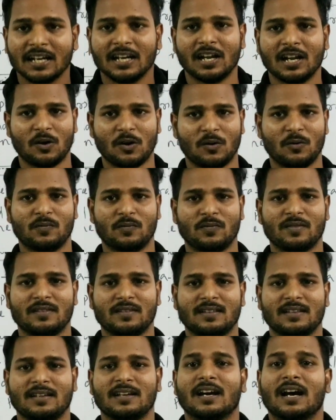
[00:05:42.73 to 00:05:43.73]
Now,
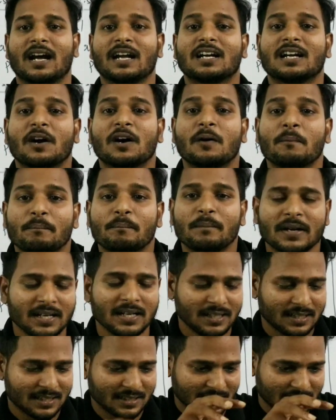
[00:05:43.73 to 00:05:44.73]
I
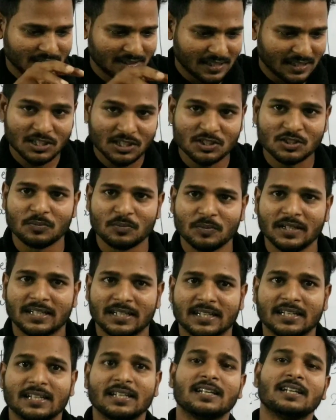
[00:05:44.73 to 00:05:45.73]
compare that
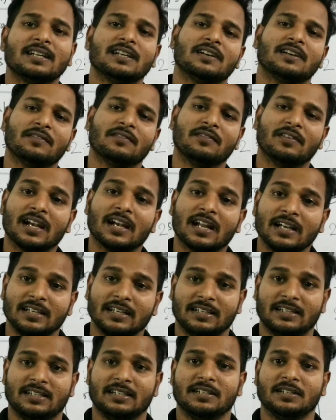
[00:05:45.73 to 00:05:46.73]
geometry when
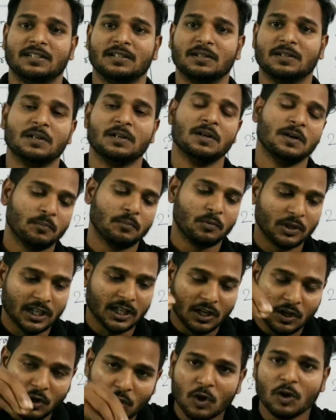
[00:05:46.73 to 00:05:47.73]
I
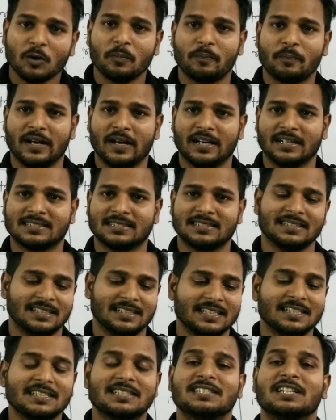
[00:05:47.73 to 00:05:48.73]
put a lone
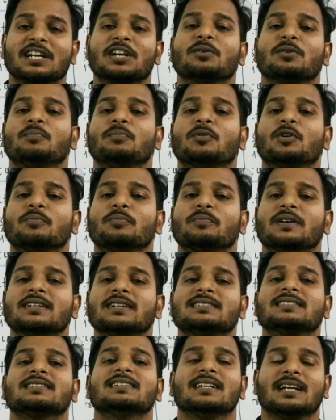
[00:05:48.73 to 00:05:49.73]
pairs instead of bond
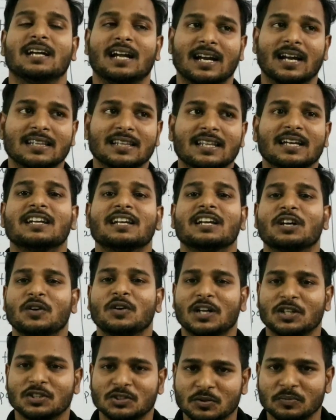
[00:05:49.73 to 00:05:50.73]
pairs and the
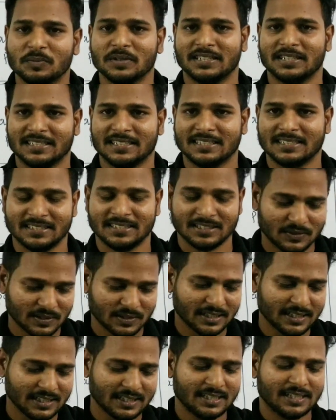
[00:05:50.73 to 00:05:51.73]
irregular geometry.
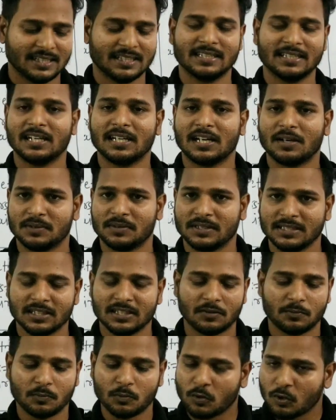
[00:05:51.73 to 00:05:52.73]
Okay,
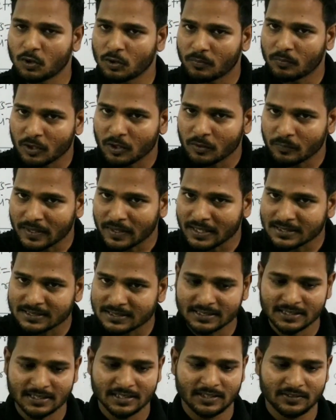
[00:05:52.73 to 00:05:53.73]
these are 4 bond
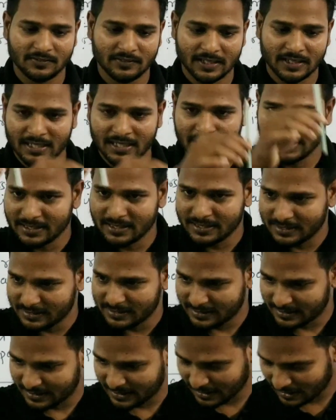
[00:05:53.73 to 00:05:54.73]
pairs. When I
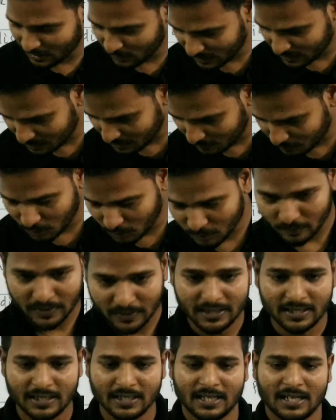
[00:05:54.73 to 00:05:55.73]
take out the bond
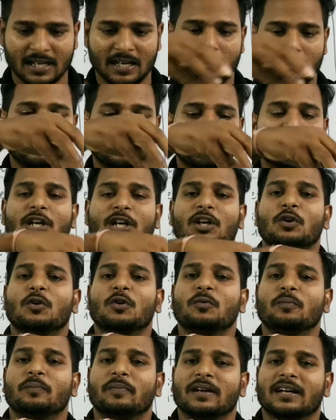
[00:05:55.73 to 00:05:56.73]
pair, I put a
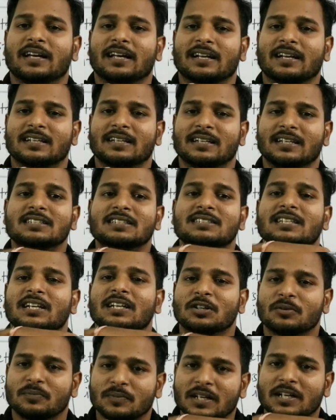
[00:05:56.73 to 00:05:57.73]
lone pair
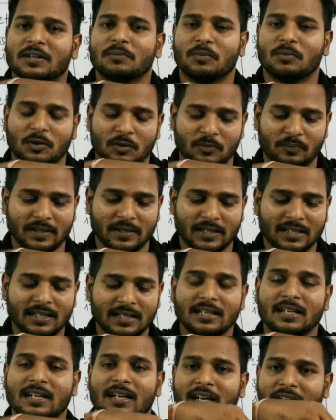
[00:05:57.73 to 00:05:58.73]
instead of that bond
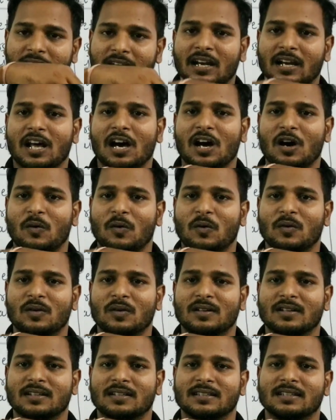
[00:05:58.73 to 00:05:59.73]
pair.
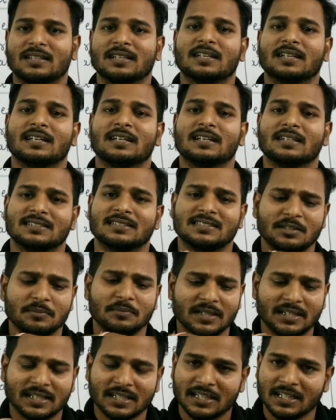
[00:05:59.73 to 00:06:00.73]
Now, the
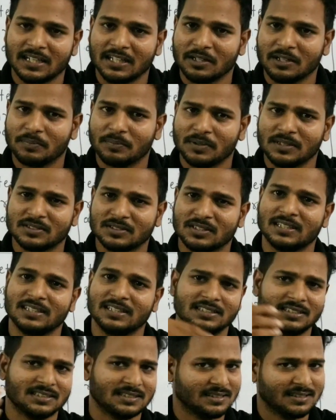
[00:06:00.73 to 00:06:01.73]
symmetrical
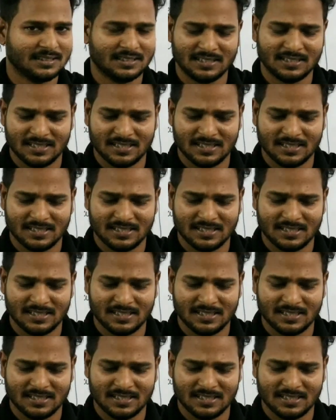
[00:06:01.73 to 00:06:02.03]
repulsion is